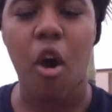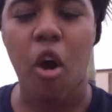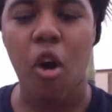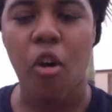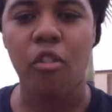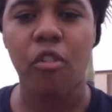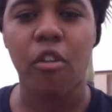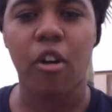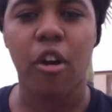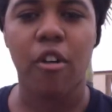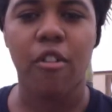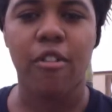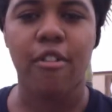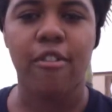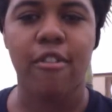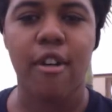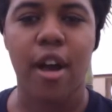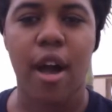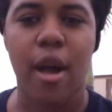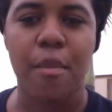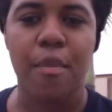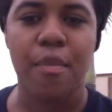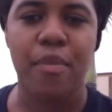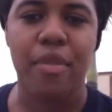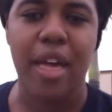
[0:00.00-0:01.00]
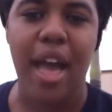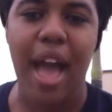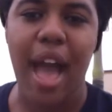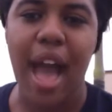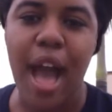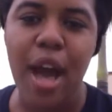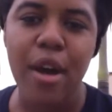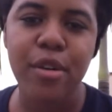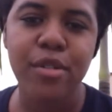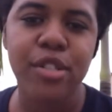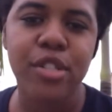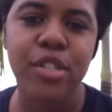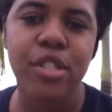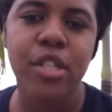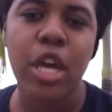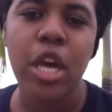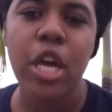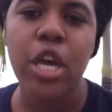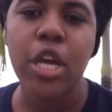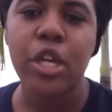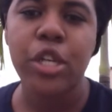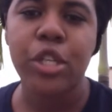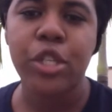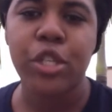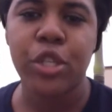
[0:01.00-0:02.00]
over from the house
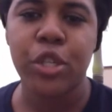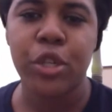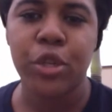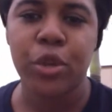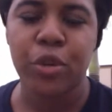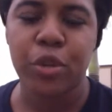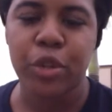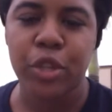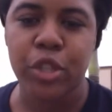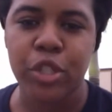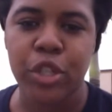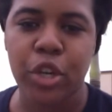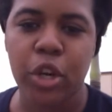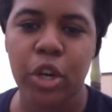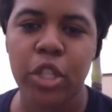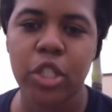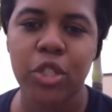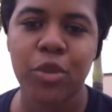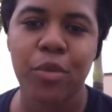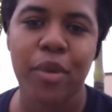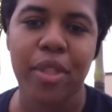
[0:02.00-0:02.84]
to the church,